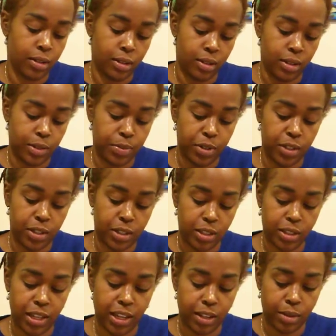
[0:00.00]
This person is
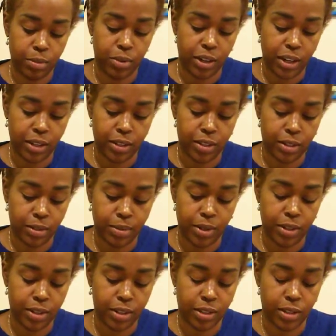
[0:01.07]
taking a break. This
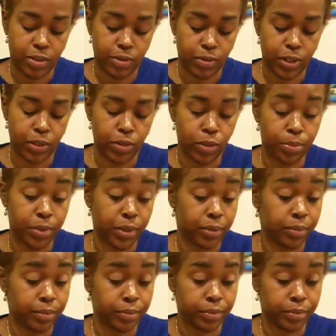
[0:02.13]
person is regrouping.